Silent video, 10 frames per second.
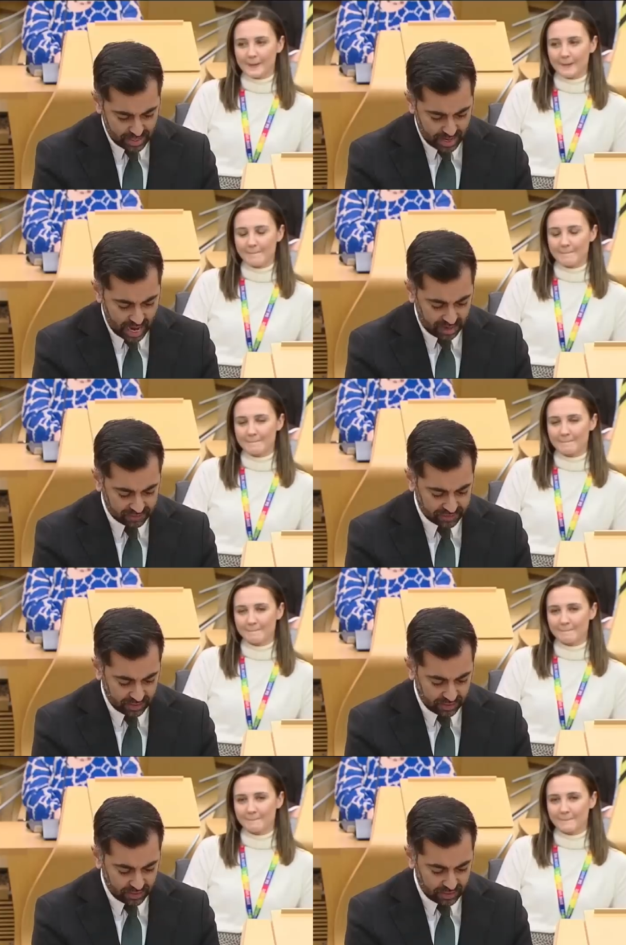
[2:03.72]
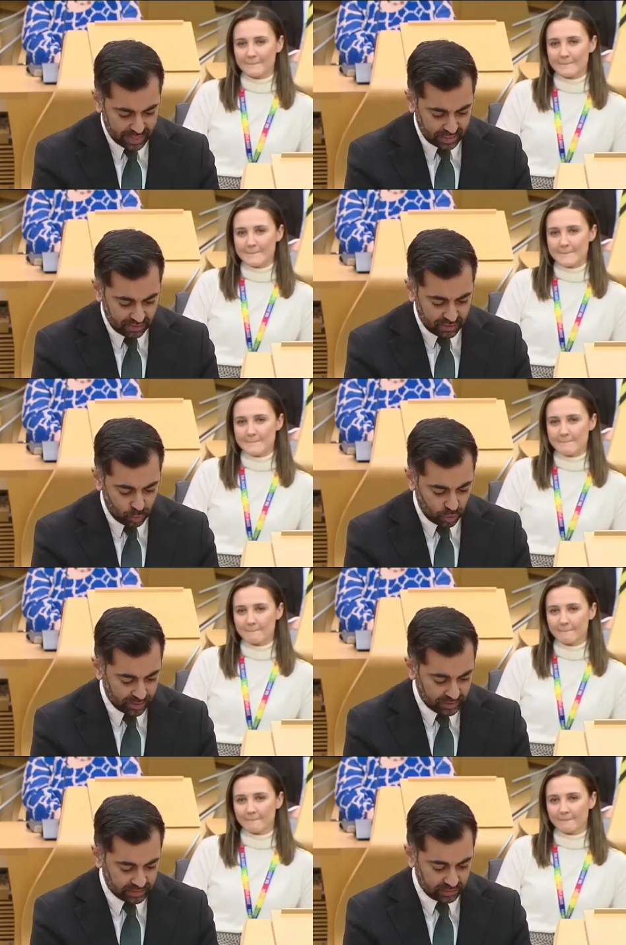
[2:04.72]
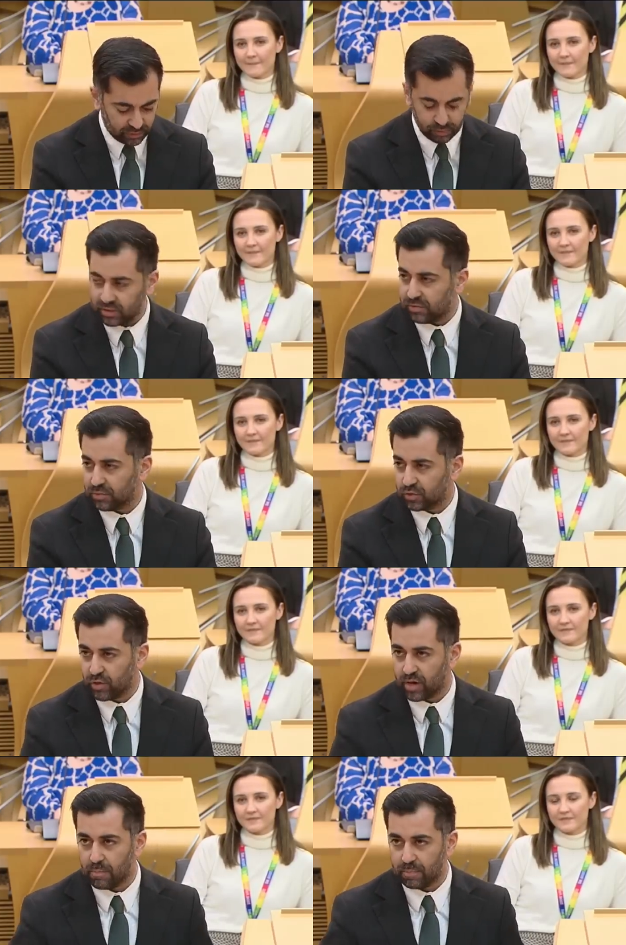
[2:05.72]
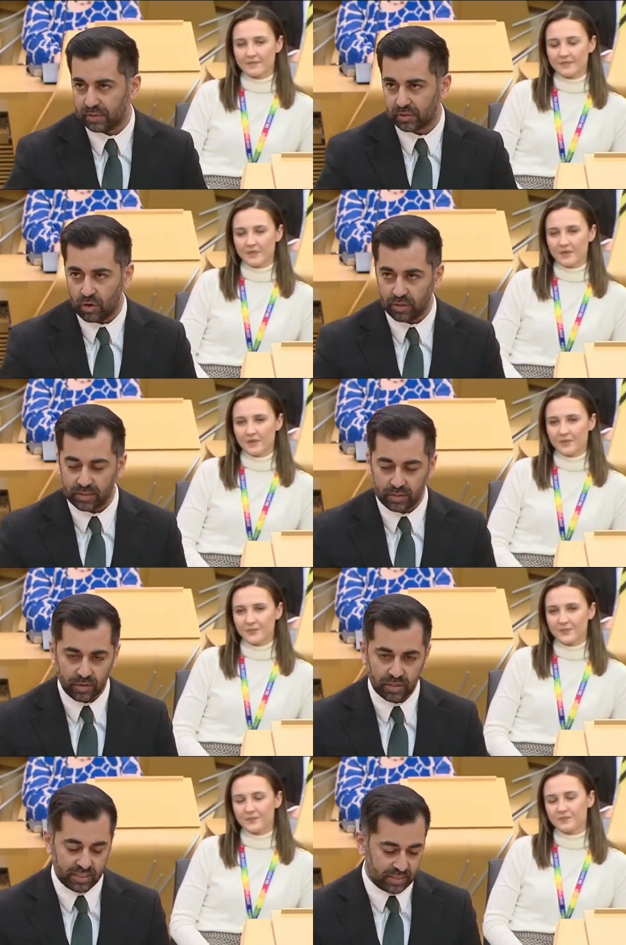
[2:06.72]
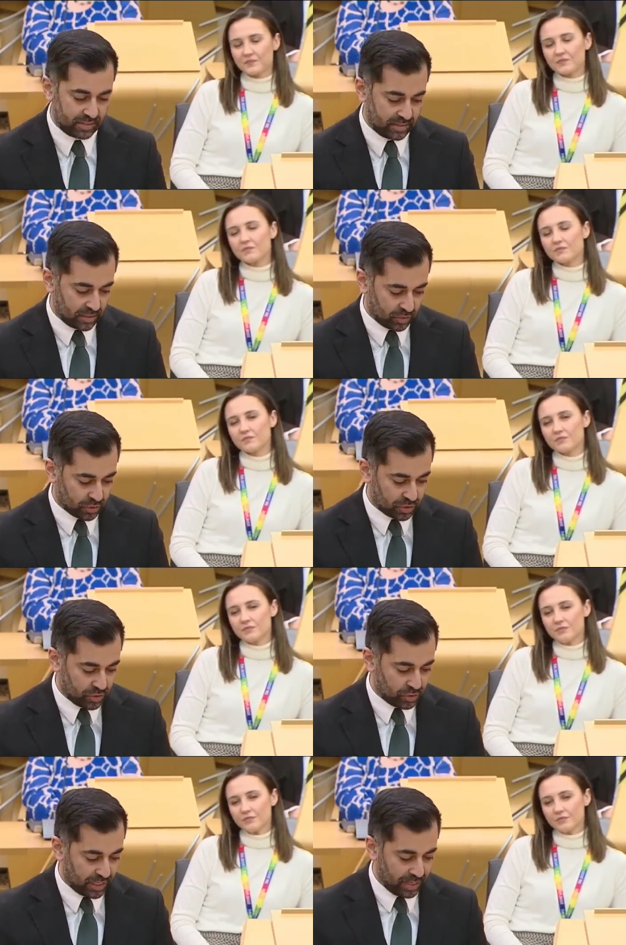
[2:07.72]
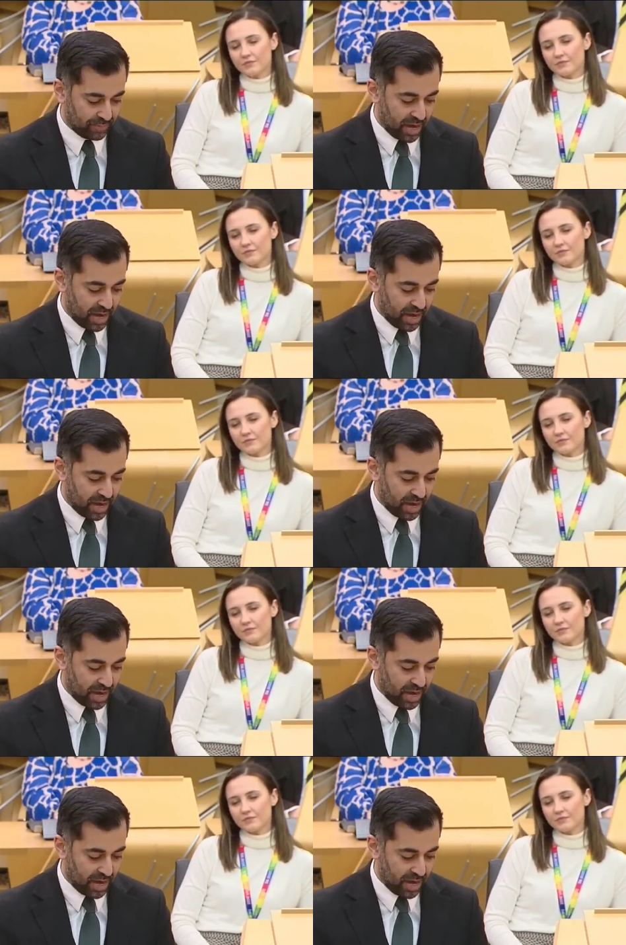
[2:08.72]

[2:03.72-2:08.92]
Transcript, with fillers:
Speaker 1: After nine eleven, we're not easy for Muslims growing up in Scotland or indeed across the U K.